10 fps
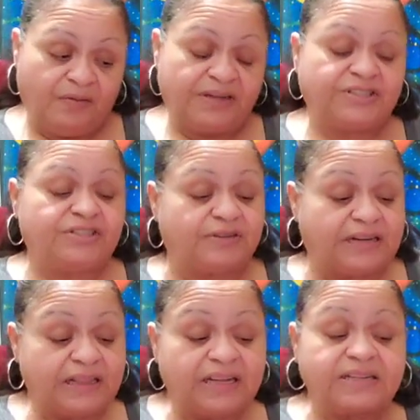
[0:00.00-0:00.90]
with
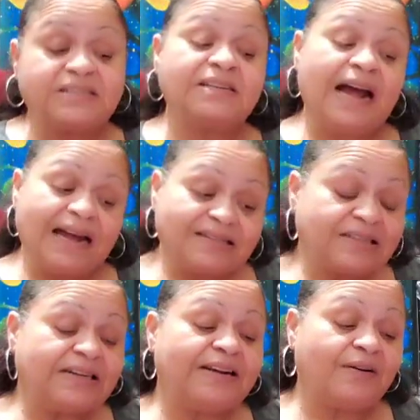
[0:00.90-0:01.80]
strength and
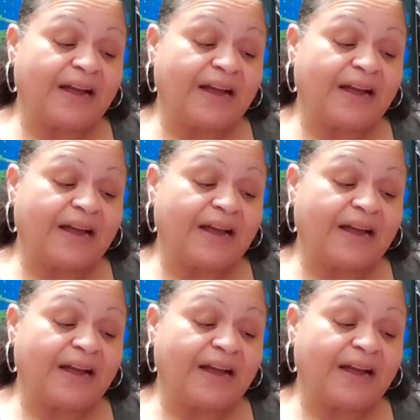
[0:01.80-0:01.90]
tenacity,